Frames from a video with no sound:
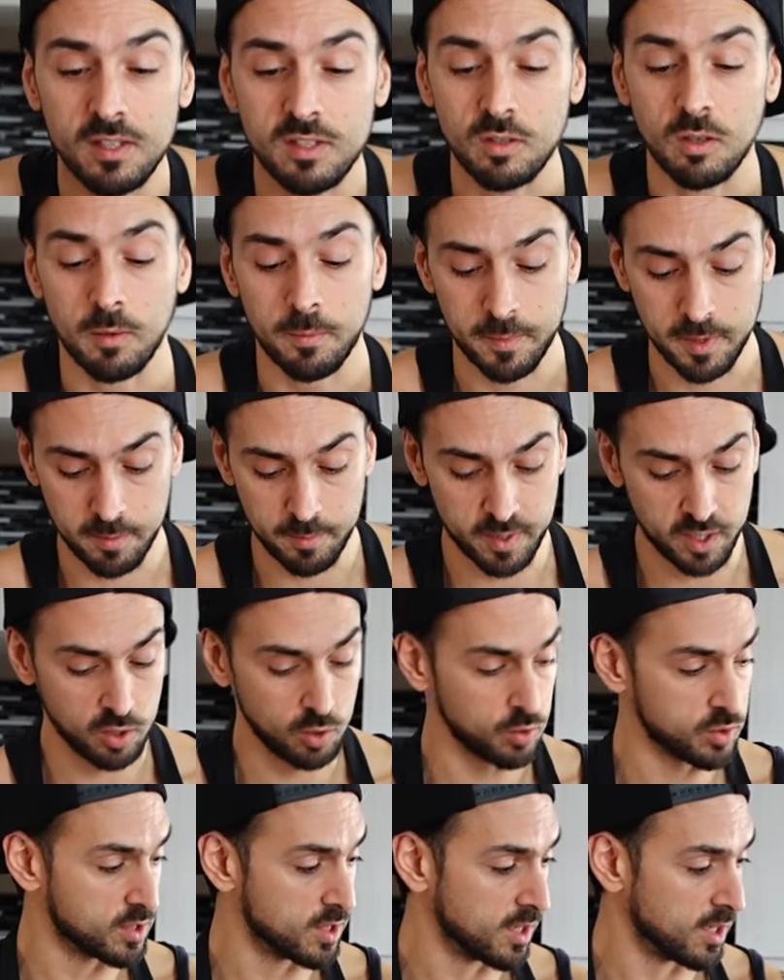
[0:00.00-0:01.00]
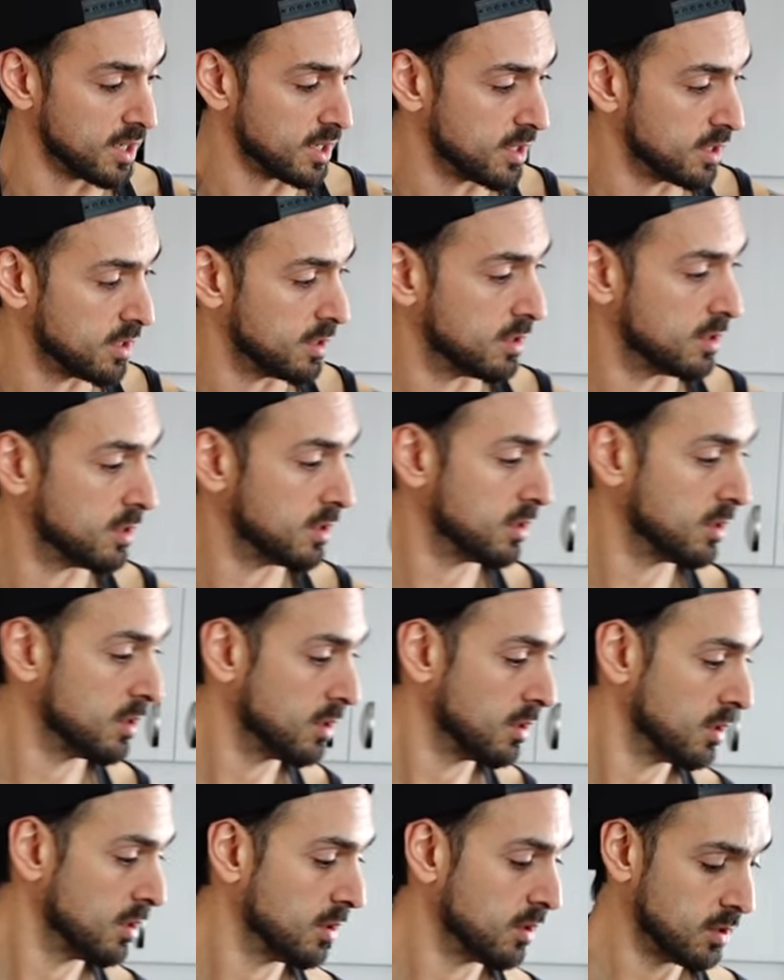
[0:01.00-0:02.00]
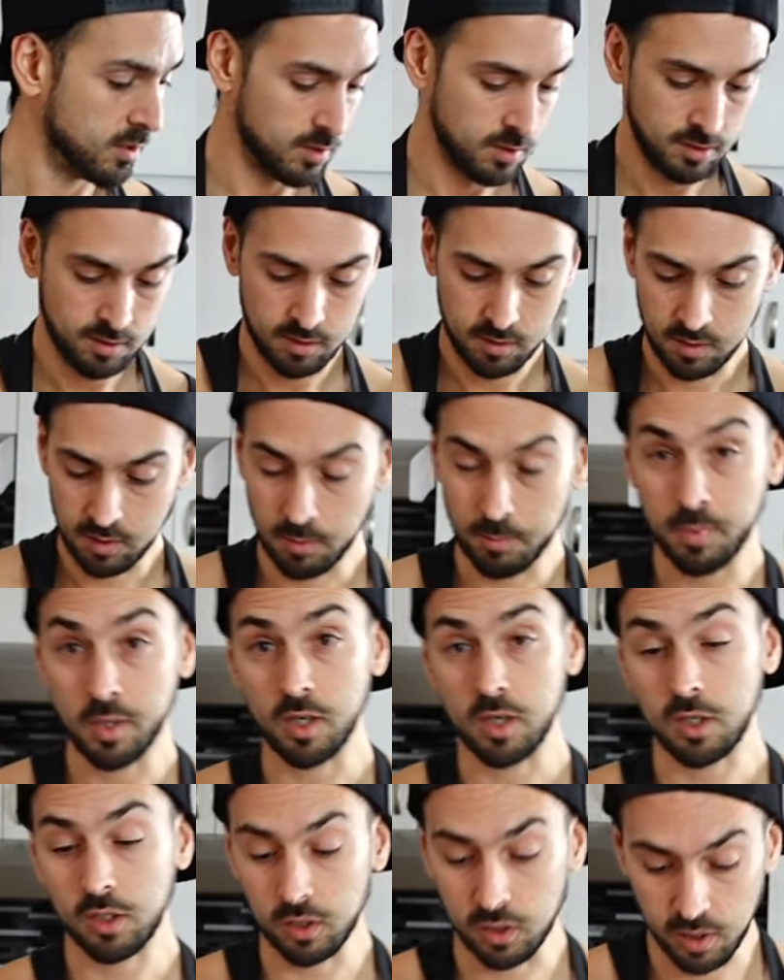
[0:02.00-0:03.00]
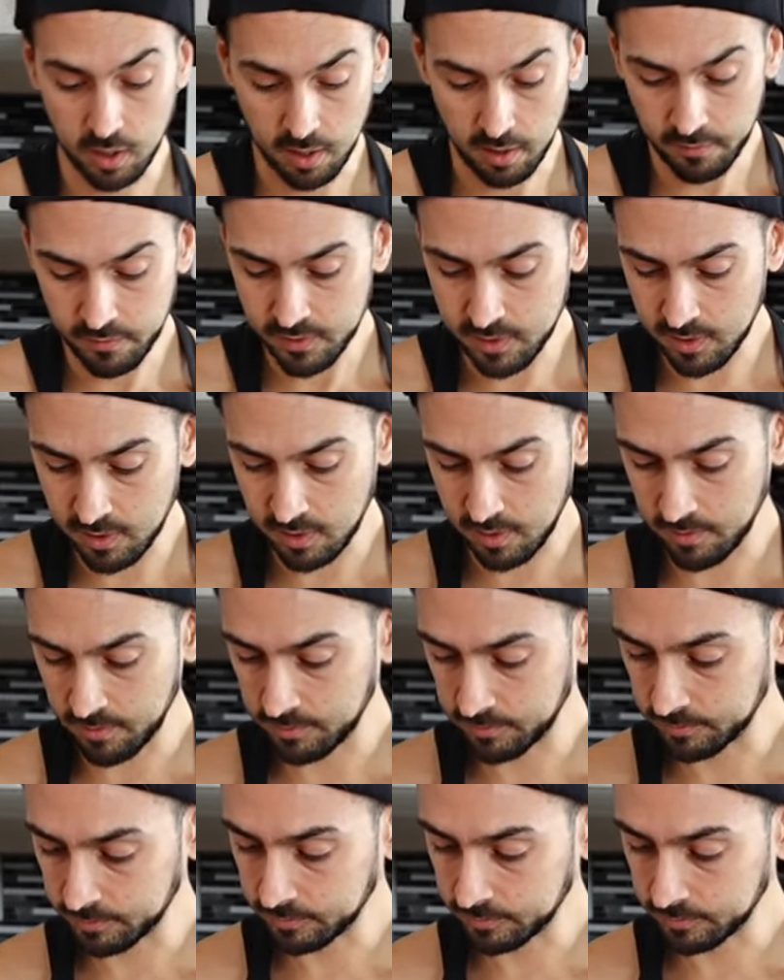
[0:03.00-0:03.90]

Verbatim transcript: So I'm gonna be using a pair of gloves.